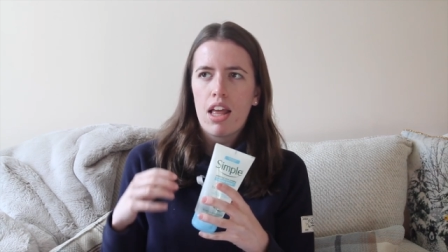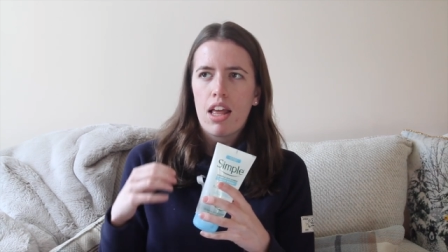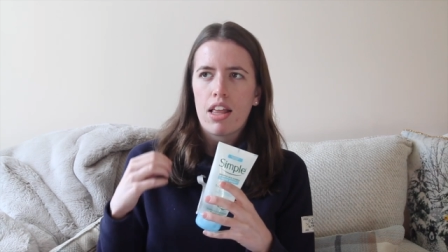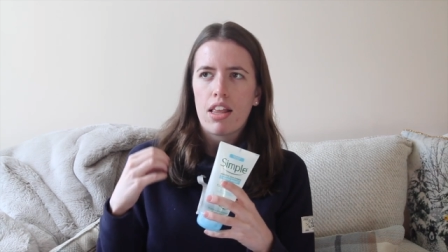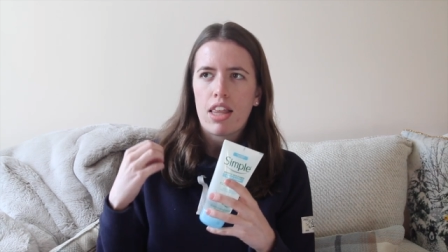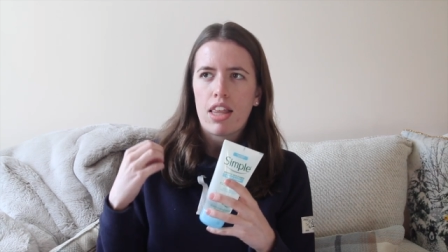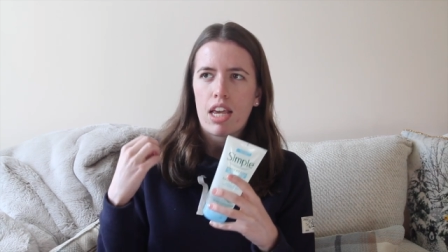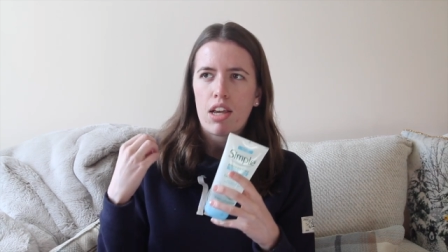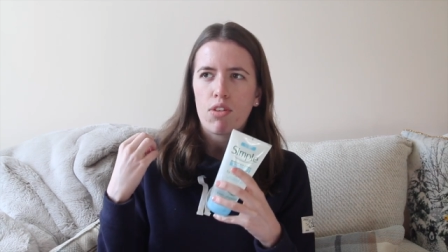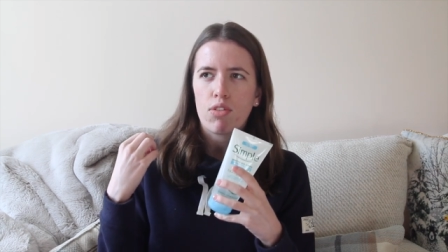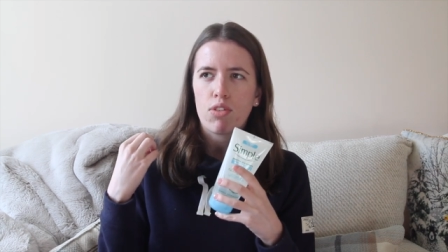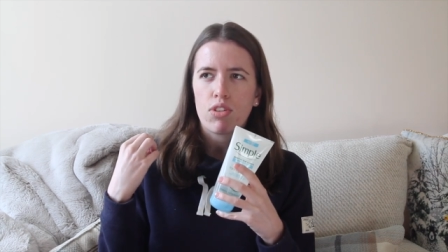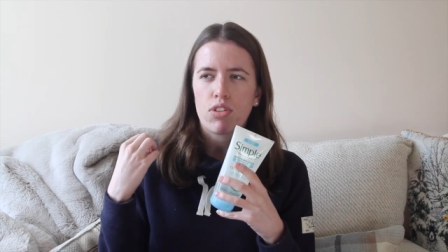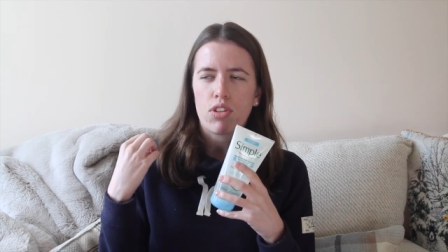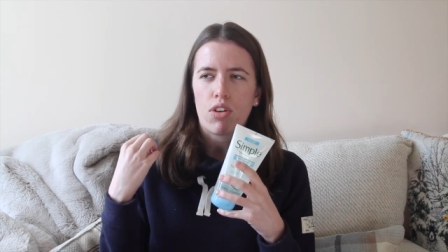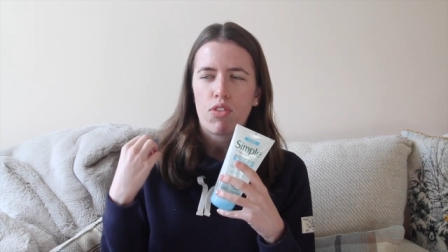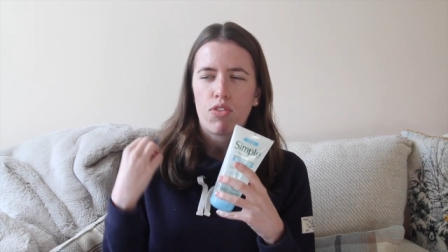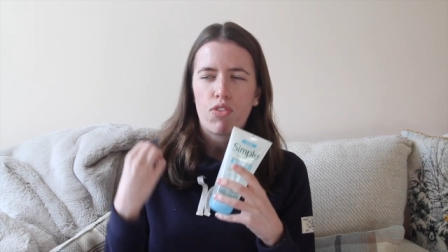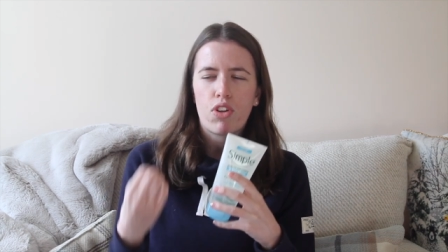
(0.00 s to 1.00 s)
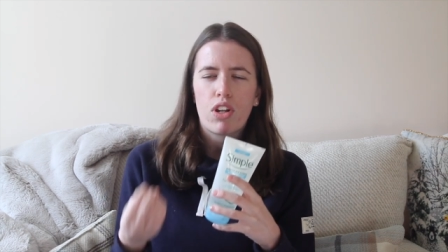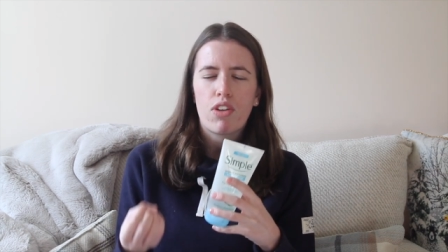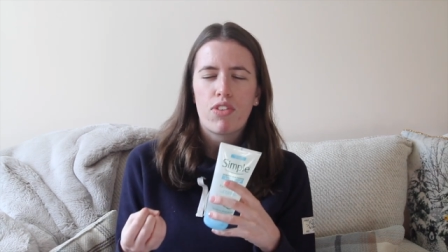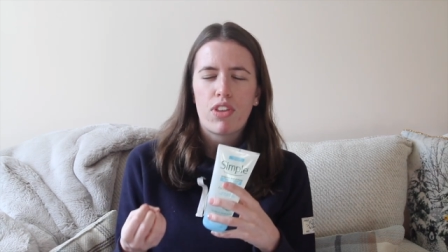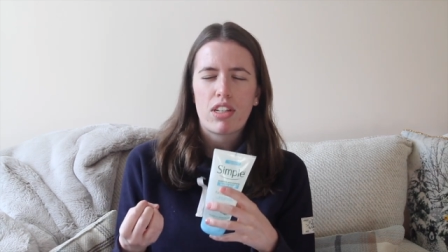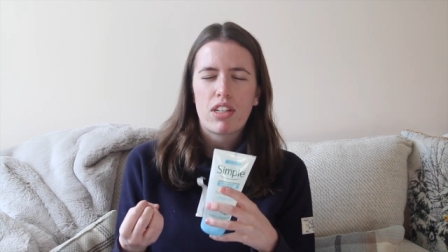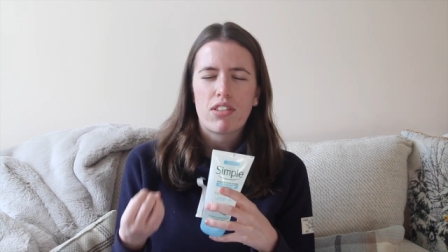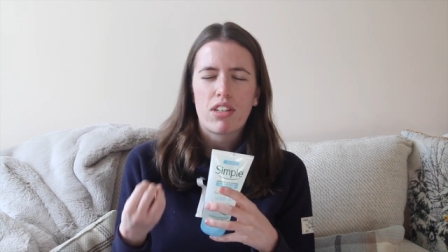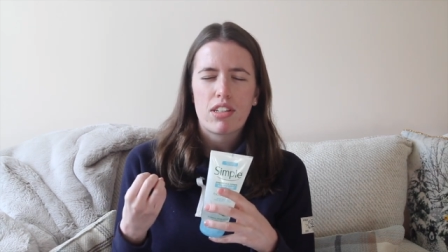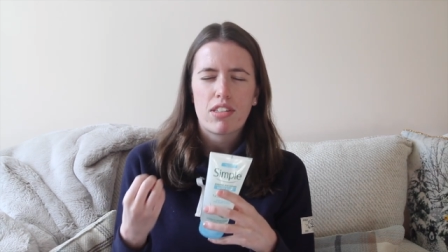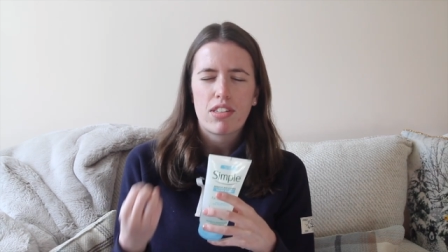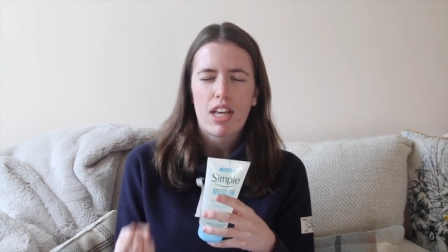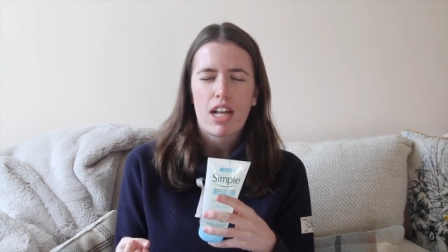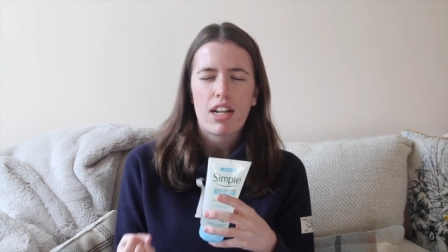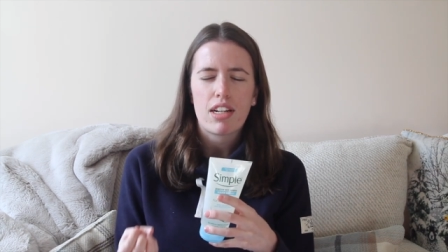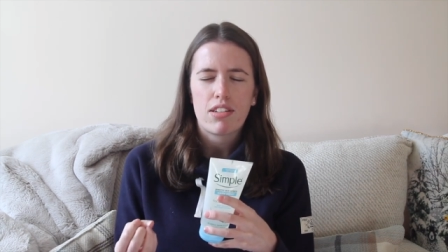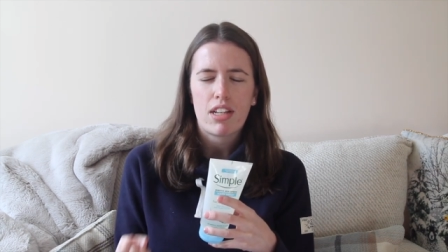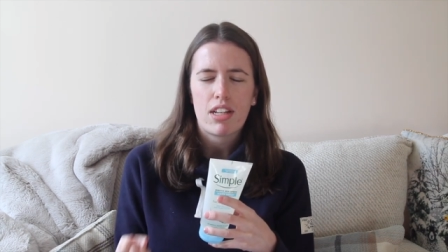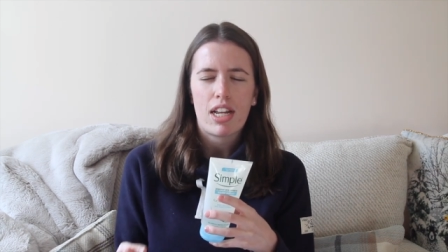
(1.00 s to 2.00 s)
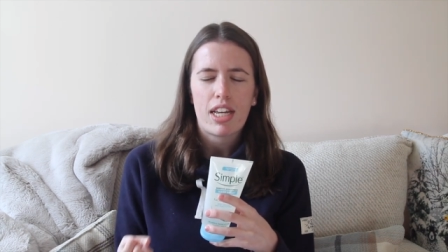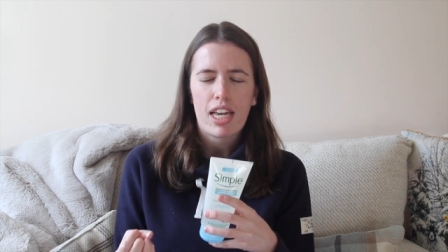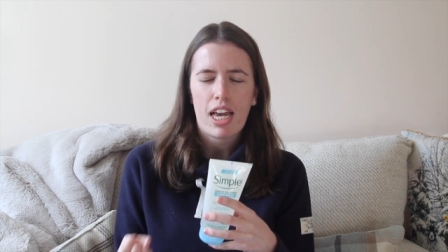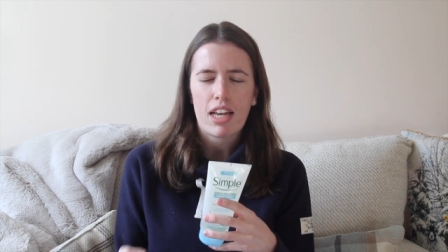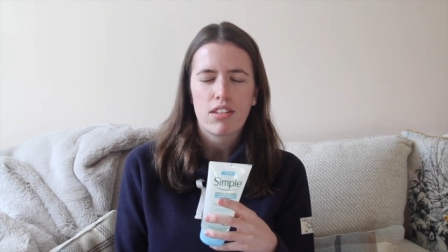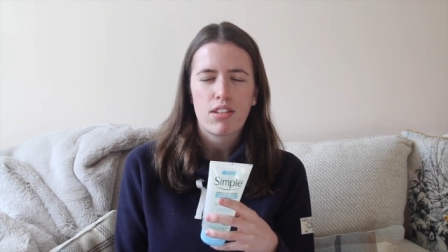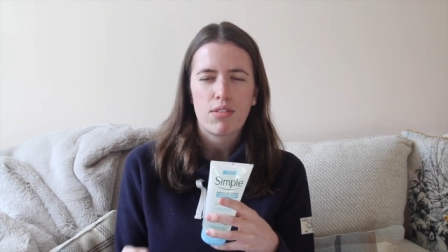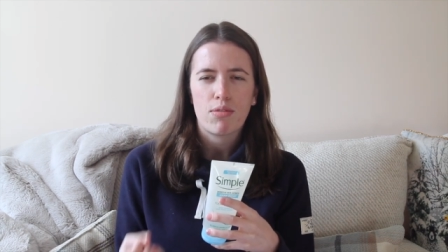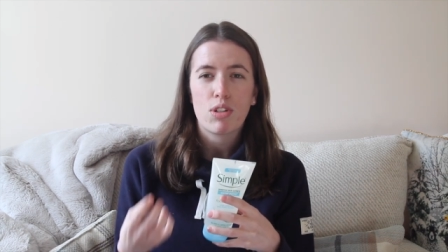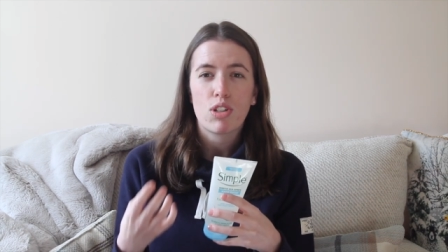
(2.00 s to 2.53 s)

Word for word: they always are full of things like salicylic acid,